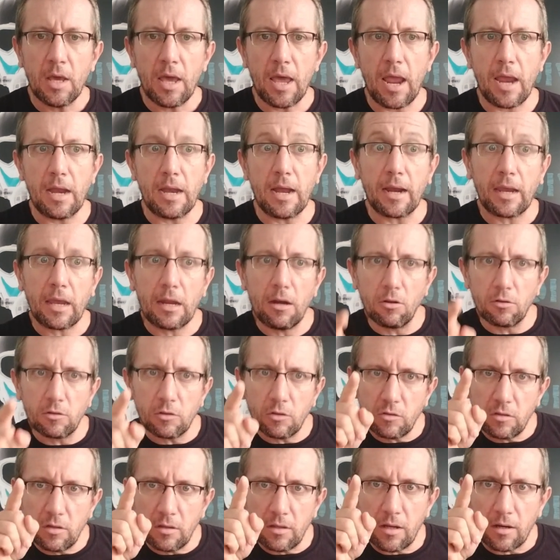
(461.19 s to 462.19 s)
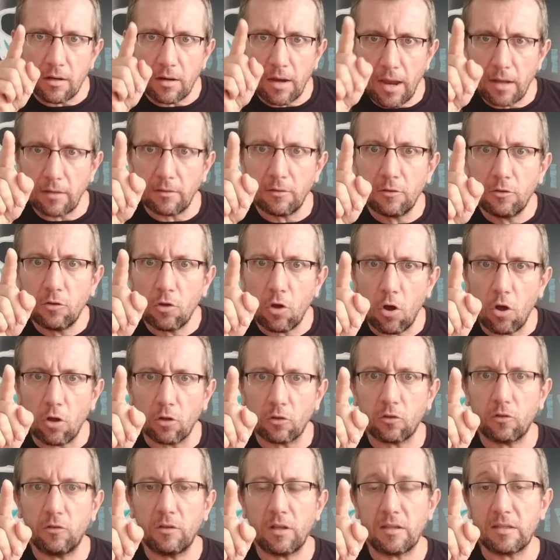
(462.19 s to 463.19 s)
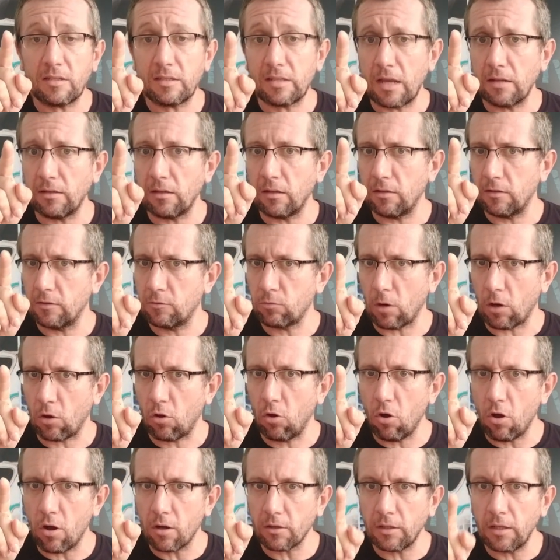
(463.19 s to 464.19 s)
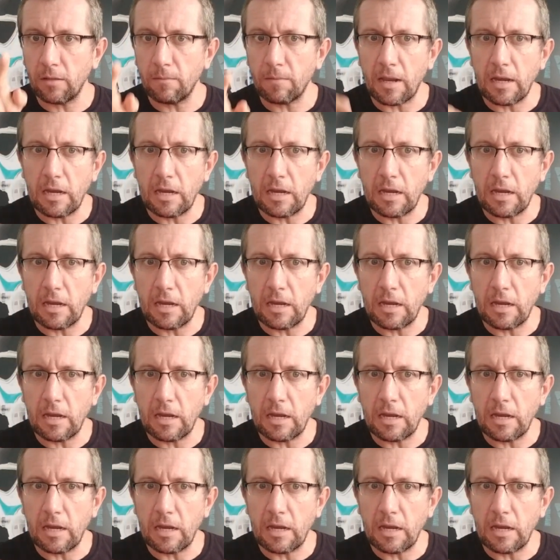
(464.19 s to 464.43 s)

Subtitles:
And I can also see the red dot that said that it's recording,